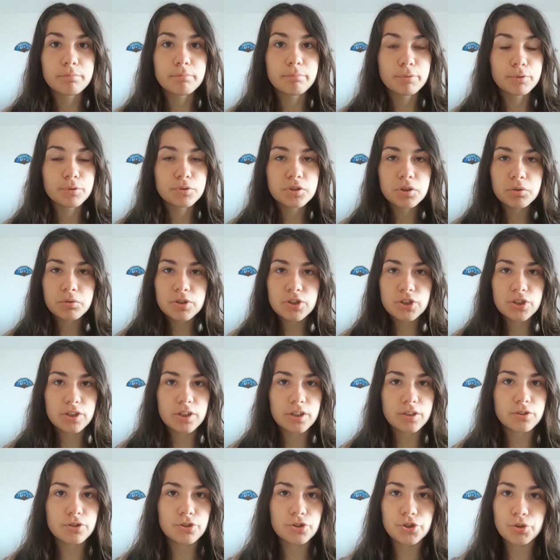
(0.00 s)
Pluto is an
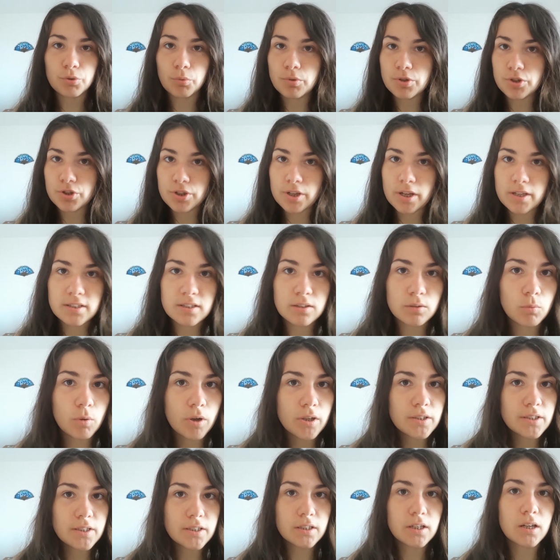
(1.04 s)
energy which doesn't
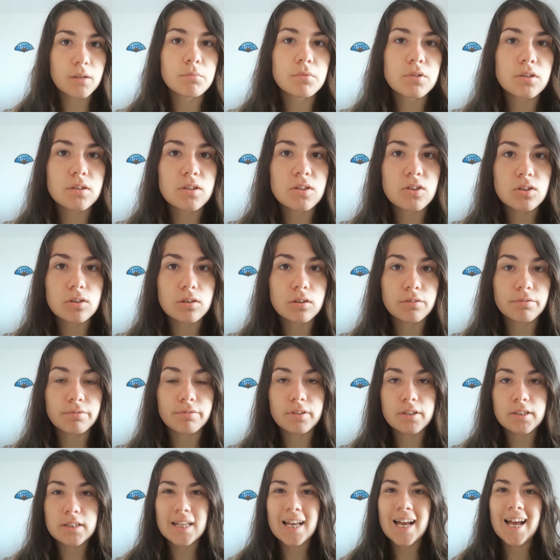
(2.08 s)
want to come to the
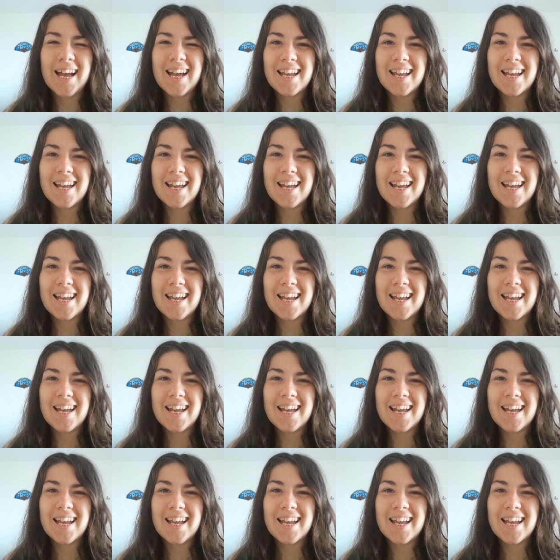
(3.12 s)
surface.